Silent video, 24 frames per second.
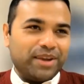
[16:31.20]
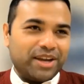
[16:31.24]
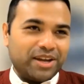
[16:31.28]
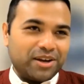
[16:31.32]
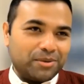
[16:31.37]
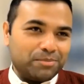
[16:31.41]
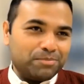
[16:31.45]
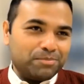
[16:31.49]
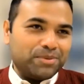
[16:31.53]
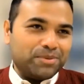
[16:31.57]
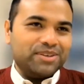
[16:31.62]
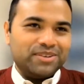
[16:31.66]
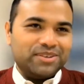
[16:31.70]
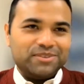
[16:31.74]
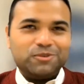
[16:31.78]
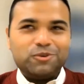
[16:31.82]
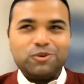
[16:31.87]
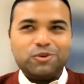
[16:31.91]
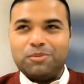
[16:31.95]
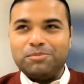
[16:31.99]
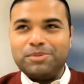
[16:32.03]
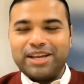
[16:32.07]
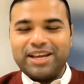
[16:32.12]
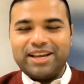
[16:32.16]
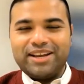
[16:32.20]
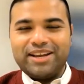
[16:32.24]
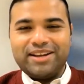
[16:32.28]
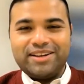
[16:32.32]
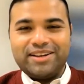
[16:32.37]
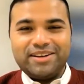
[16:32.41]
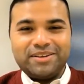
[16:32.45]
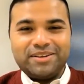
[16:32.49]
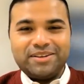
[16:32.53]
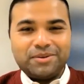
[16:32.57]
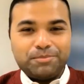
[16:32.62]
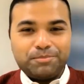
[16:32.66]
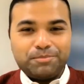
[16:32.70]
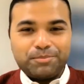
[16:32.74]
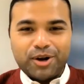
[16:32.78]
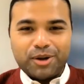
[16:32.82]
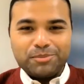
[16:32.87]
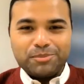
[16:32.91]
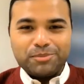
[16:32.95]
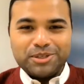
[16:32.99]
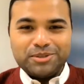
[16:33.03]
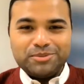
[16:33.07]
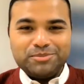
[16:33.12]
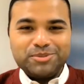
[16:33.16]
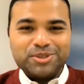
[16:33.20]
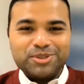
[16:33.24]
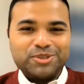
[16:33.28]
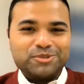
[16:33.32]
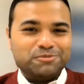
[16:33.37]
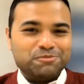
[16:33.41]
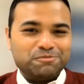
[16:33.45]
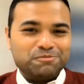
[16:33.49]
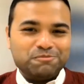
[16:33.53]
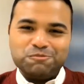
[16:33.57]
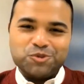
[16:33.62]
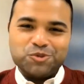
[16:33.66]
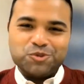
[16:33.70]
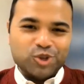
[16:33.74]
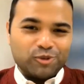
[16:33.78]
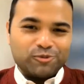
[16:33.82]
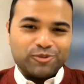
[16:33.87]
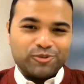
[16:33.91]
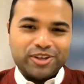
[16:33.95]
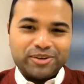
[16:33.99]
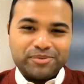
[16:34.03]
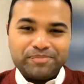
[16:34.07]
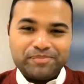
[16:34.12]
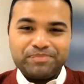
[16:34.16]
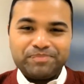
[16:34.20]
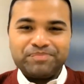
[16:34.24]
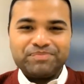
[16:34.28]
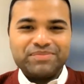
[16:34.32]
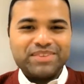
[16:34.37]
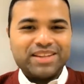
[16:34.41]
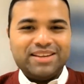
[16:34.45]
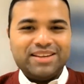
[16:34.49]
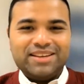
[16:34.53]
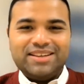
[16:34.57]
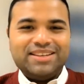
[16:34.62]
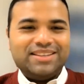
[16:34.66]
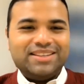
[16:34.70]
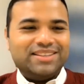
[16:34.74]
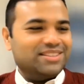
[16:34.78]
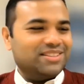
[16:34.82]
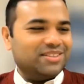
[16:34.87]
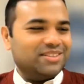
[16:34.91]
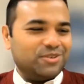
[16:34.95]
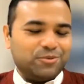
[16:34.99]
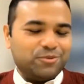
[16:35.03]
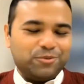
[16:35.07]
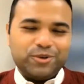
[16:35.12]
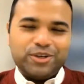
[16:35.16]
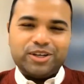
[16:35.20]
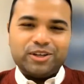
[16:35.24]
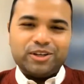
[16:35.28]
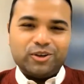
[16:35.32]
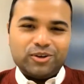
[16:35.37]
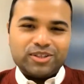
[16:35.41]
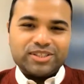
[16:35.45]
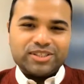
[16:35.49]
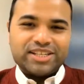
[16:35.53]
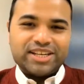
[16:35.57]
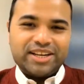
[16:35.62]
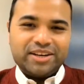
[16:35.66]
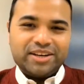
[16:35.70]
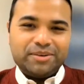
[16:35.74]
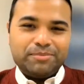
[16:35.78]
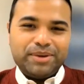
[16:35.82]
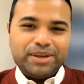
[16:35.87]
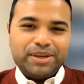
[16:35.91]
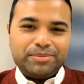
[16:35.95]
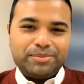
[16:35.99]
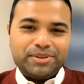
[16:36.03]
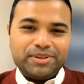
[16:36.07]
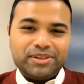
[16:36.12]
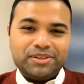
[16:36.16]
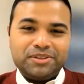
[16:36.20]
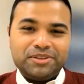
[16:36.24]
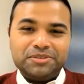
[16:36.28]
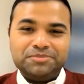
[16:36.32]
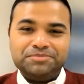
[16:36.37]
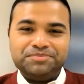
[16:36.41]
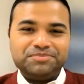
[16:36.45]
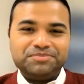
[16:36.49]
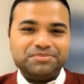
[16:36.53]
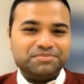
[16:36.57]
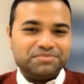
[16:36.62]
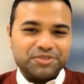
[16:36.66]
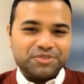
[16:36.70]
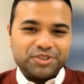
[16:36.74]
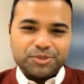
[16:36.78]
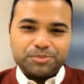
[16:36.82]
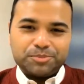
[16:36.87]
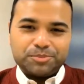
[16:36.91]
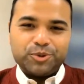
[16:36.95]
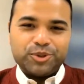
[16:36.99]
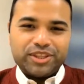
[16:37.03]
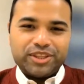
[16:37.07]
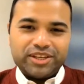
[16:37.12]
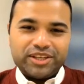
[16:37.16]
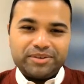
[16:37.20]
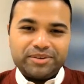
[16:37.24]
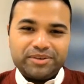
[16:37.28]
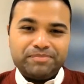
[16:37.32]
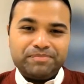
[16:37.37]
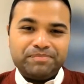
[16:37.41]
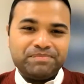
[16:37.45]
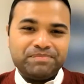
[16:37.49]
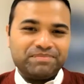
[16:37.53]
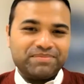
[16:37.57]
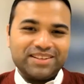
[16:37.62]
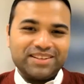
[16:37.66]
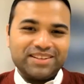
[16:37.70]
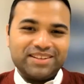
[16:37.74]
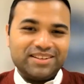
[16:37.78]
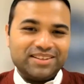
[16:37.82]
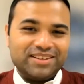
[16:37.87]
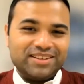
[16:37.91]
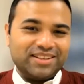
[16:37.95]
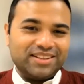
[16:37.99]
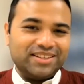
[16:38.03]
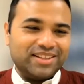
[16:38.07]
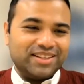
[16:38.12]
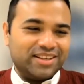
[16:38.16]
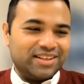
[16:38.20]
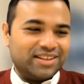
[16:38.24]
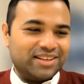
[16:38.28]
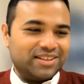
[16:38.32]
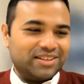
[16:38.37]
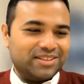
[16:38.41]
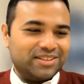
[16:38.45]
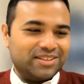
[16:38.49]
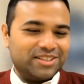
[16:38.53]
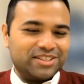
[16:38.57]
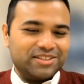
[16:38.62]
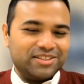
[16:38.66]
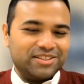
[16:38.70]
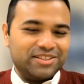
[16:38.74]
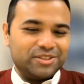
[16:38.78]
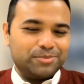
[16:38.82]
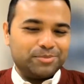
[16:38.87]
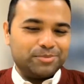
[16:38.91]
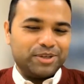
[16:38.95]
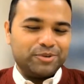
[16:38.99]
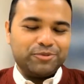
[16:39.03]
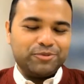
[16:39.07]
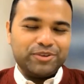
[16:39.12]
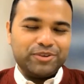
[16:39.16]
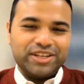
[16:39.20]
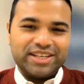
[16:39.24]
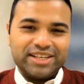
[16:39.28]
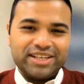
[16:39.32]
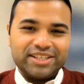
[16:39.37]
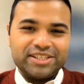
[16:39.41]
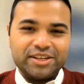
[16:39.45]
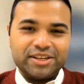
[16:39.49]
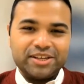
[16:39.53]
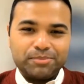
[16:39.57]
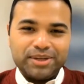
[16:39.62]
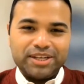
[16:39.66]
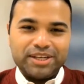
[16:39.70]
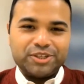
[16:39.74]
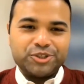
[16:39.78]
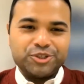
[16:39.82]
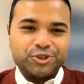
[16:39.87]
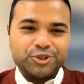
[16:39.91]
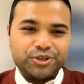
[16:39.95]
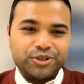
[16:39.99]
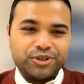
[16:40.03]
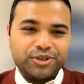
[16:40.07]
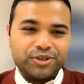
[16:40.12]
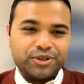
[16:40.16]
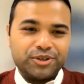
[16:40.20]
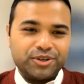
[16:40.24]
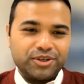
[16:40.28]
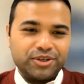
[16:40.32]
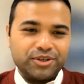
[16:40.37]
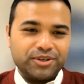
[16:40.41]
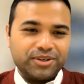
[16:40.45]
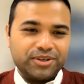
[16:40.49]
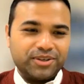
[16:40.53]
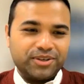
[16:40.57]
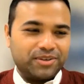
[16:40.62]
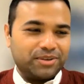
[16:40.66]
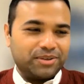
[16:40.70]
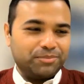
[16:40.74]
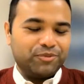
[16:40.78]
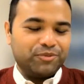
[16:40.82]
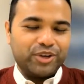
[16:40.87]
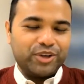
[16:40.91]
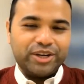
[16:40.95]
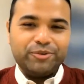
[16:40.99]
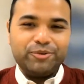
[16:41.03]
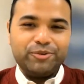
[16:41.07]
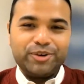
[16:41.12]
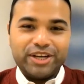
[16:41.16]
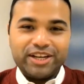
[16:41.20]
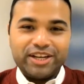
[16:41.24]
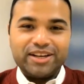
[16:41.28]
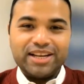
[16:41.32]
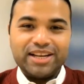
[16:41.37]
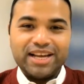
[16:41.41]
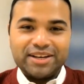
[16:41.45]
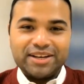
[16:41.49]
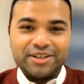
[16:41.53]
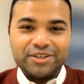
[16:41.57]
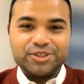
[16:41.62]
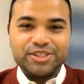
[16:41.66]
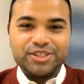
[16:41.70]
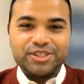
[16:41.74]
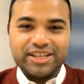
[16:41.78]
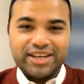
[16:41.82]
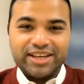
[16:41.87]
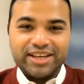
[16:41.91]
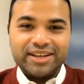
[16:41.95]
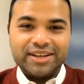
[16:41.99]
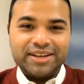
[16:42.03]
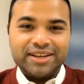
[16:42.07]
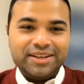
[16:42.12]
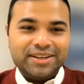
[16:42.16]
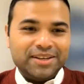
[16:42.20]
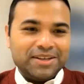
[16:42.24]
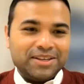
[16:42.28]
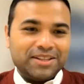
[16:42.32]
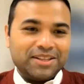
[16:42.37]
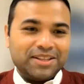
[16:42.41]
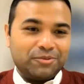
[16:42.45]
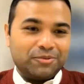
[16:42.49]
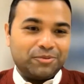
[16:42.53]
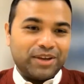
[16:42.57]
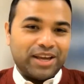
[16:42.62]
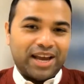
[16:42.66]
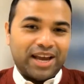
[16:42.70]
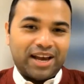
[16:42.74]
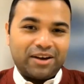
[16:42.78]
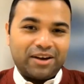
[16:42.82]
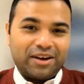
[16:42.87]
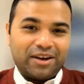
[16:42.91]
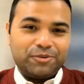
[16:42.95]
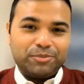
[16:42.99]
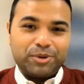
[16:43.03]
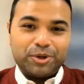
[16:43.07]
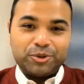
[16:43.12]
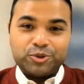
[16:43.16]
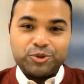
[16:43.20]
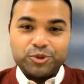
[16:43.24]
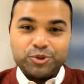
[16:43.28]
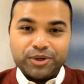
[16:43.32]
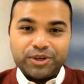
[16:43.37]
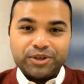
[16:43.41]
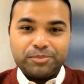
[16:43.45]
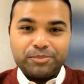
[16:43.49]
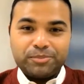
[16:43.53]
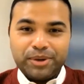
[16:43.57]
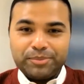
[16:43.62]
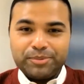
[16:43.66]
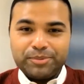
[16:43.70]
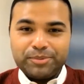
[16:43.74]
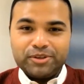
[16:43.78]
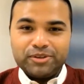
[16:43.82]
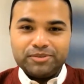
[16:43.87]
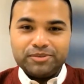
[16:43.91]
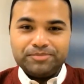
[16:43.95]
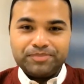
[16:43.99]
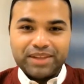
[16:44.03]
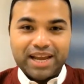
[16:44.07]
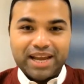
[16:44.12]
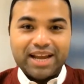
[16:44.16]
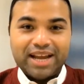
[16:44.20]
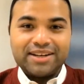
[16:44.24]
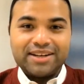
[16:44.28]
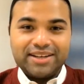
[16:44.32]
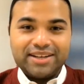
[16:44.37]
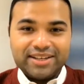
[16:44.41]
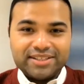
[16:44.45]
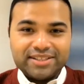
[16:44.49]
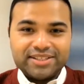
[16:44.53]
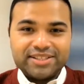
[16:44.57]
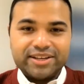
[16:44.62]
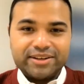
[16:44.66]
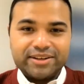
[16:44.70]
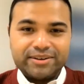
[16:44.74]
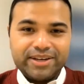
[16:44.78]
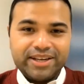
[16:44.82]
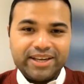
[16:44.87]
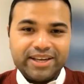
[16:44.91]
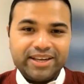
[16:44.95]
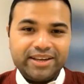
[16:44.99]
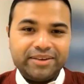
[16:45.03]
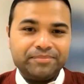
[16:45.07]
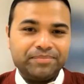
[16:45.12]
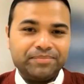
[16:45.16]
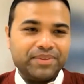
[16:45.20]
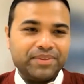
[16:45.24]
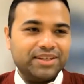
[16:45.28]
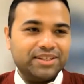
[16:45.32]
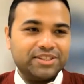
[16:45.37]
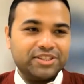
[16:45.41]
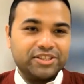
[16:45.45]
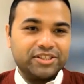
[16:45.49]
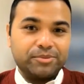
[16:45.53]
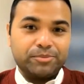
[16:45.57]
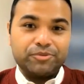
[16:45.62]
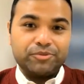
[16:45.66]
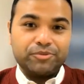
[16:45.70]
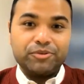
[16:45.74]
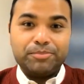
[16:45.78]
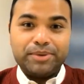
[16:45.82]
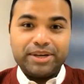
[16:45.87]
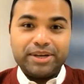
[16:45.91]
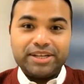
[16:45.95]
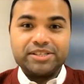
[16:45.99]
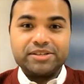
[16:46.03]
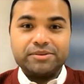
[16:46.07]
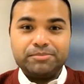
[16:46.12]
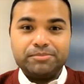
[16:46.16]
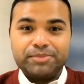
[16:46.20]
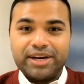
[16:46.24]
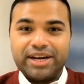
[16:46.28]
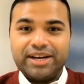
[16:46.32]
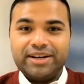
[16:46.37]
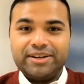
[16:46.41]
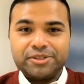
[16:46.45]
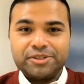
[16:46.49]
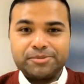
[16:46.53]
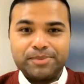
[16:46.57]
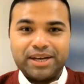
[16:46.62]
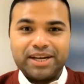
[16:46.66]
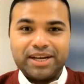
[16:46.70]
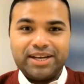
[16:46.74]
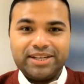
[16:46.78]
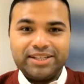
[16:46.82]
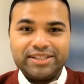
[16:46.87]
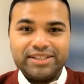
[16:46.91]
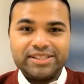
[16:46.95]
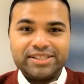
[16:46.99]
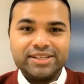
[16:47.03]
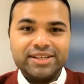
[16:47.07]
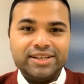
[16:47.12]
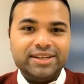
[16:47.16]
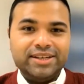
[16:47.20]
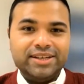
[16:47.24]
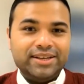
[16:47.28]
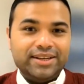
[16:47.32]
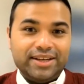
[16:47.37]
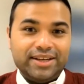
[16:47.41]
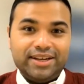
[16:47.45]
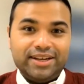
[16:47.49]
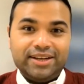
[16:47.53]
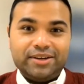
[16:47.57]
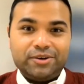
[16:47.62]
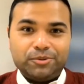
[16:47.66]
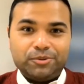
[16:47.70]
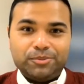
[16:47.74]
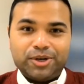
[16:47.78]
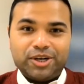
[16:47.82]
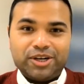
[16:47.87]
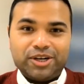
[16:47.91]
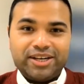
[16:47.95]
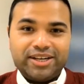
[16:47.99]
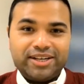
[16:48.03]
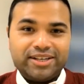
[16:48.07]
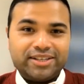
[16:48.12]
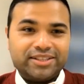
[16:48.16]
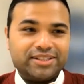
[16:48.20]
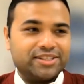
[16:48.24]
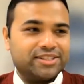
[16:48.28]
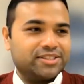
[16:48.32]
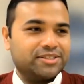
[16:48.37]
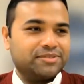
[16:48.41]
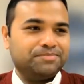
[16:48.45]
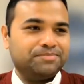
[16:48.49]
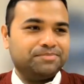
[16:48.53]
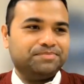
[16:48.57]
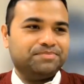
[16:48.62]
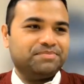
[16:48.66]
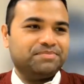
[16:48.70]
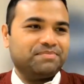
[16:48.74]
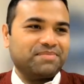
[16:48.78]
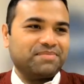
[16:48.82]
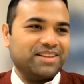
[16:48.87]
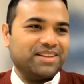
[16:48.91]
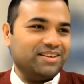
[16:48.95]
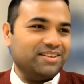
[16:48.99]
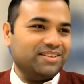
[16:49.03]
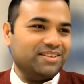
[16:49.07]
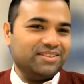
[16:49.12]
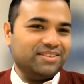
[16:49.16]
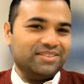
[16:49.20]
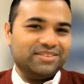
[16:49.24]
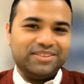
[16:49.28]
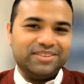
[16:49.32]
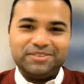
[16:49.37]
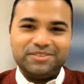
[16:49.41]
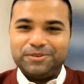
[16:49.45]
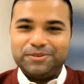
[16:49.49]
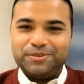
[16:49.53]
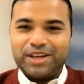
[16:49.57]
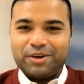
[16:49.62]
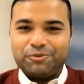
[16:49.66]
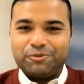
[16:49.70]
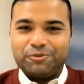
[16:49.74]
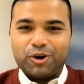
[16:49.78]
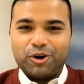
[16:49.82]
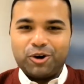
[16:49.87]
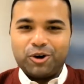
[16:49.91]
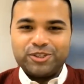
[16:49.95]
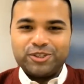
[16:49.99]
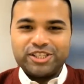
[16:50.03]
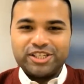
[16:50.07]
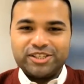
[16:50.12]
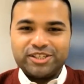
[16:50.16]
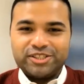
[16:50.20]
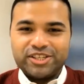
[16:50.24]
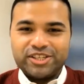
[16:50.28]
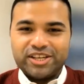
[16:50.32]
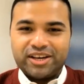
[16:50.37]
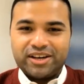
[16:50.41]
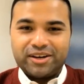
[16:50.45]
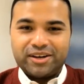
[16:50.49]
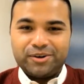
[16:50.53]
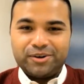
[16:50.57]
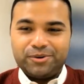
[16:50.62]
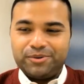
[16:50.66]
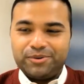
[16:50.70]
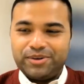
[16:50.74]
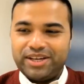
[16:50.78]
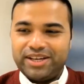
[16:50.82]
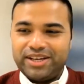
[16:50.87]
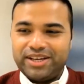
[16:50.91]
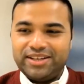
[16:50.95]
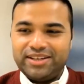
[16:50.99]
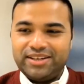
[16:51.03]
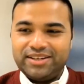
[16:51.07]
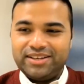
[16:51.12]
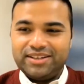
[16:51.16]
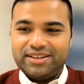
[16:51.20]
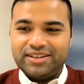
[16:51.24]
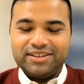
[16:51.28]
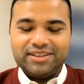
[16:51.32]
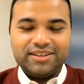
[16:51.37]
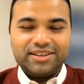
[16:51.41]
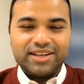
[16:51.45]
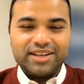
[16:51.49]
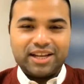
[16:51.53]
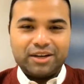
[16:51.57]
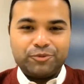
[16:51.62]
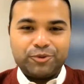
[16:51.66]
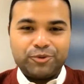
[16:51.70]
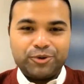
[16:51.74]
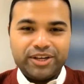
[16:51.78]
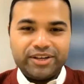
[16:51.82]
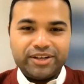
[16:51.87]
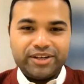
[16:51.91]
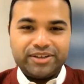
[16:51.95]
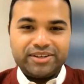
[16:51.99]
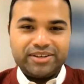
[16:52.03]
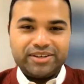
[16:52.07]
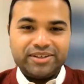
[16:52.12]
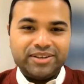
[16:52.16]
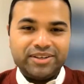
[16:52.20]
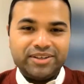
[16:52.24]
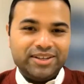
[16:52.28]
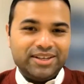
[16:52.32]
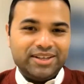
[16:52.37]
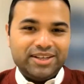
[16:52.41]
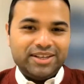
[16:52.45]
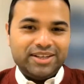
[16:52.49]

pick up complicated problems, solve them, work alongside people, support them. And I think it's been a fantastic pleasure. I'm very, very glad to say that we have about 200 people at Dexterity. These are some of the best and brightest minds in robotics. We have offices now in California.